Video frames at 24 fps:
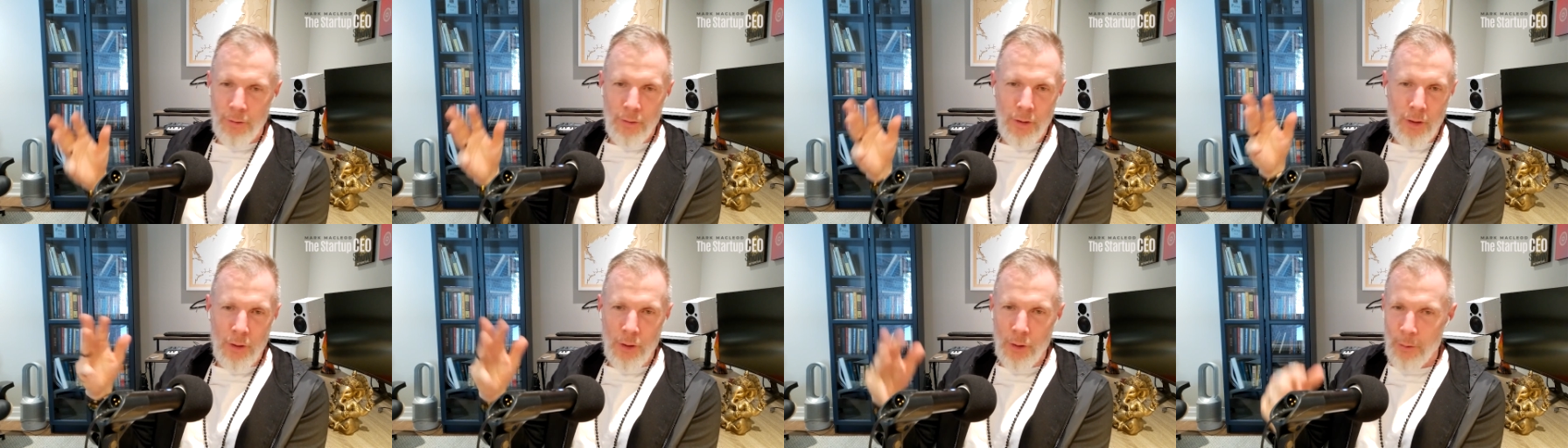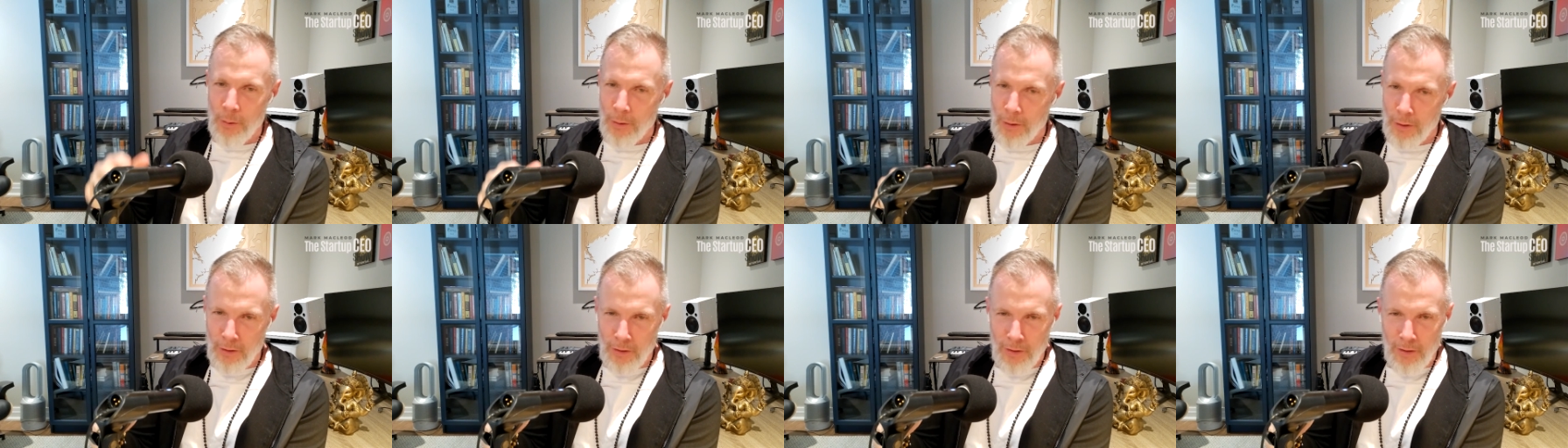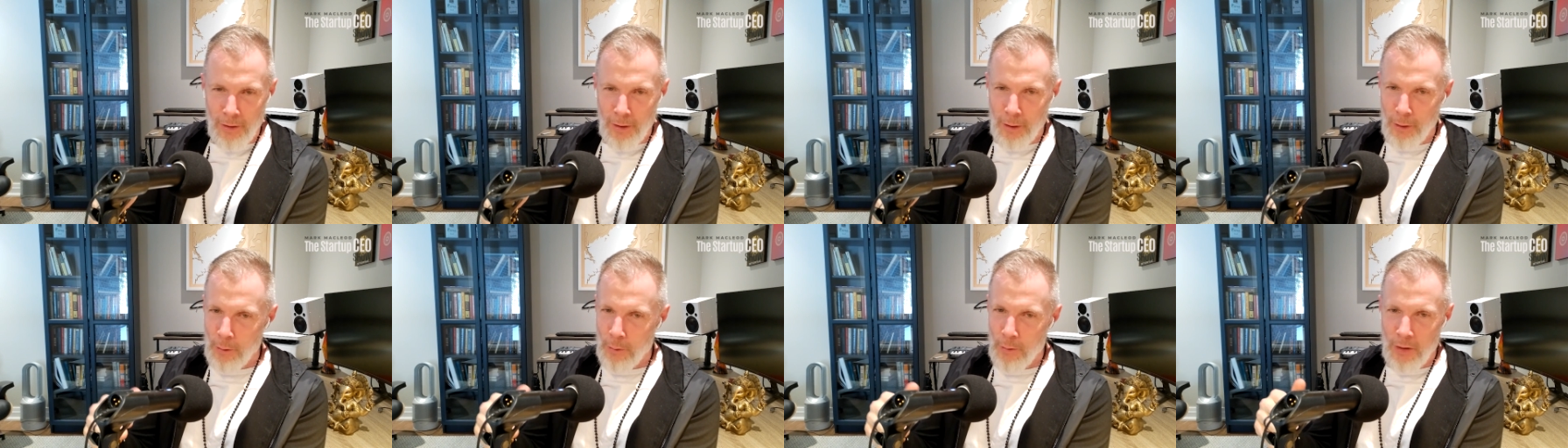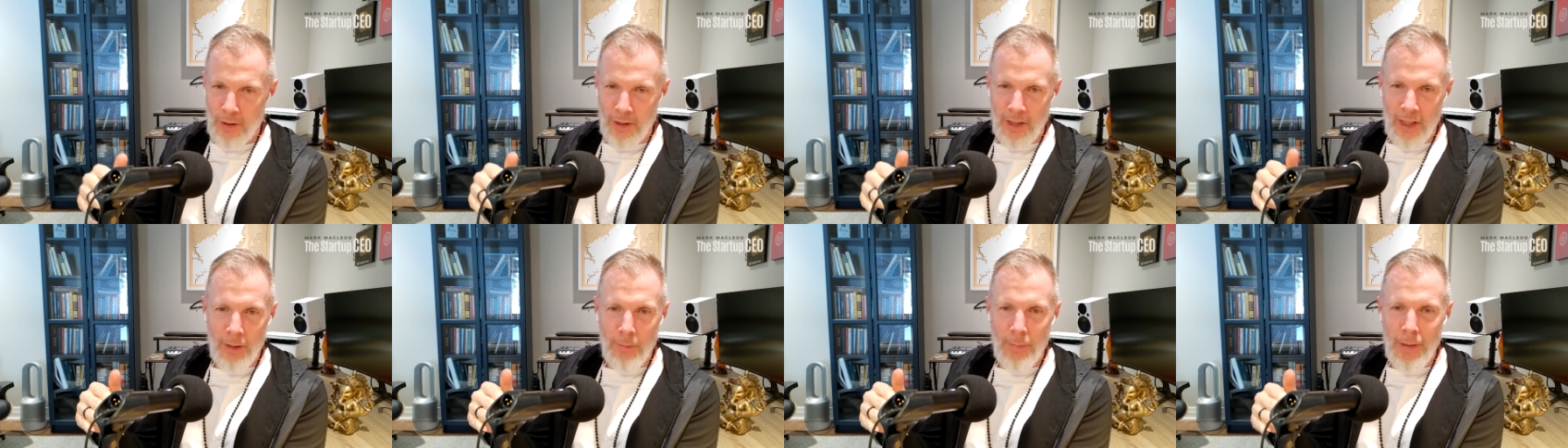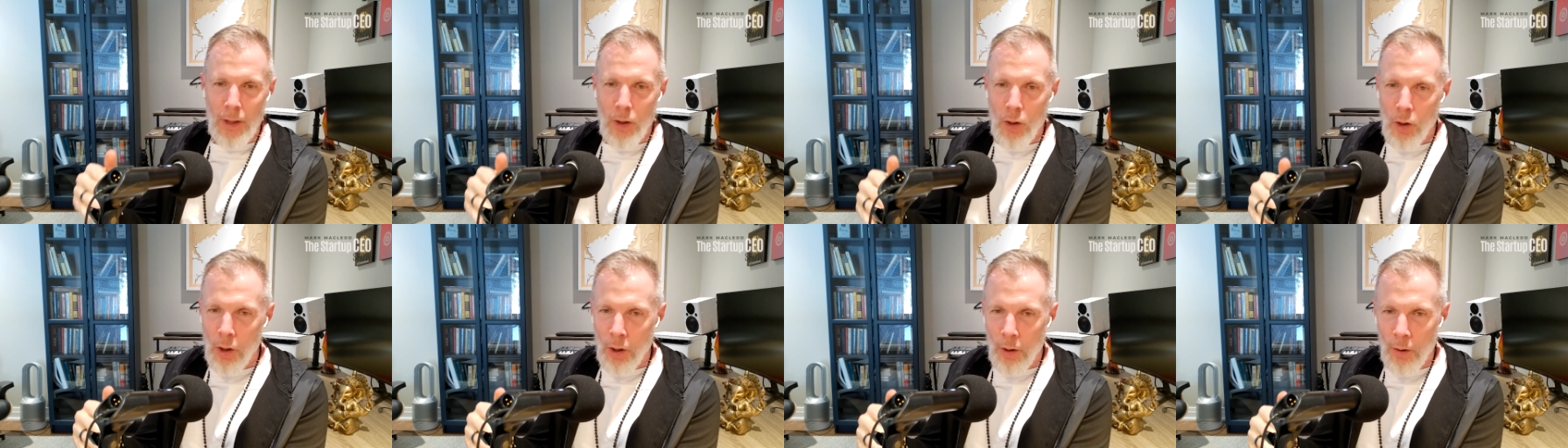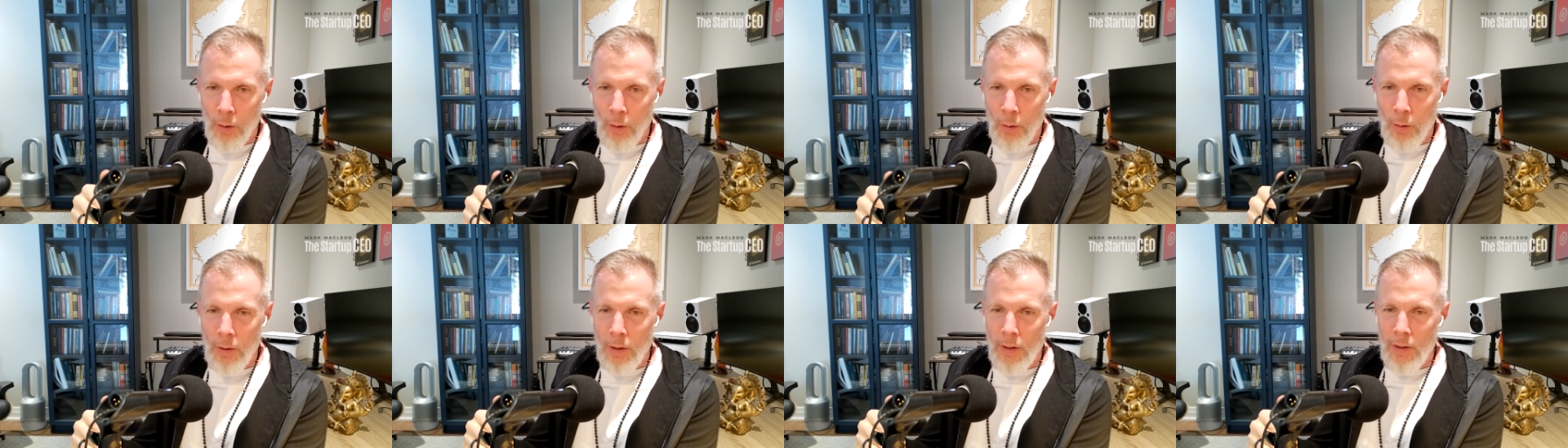The lows are going to be
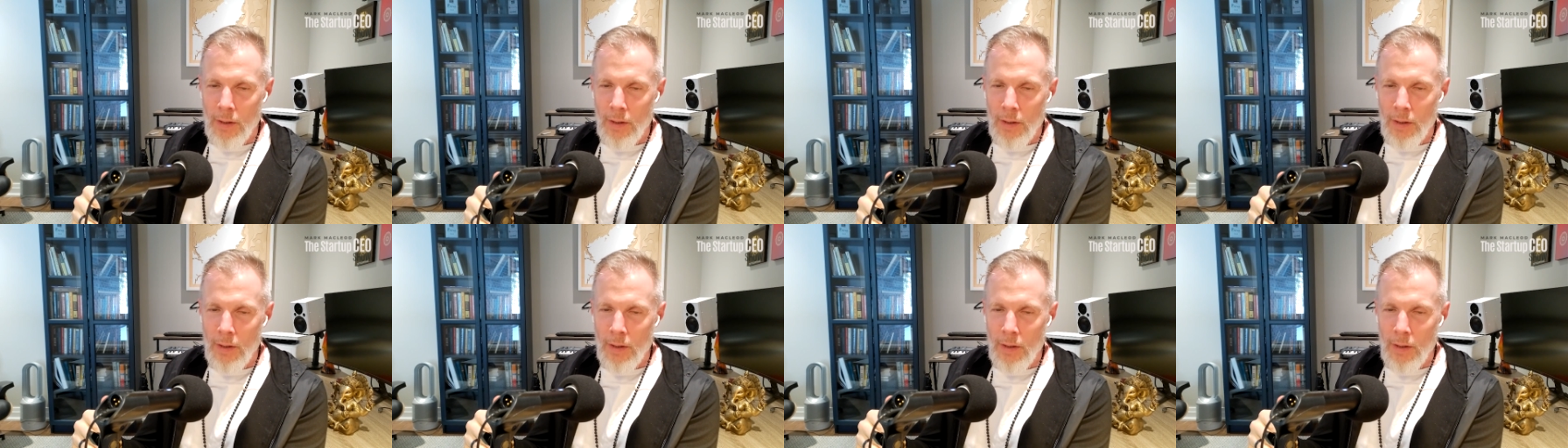low.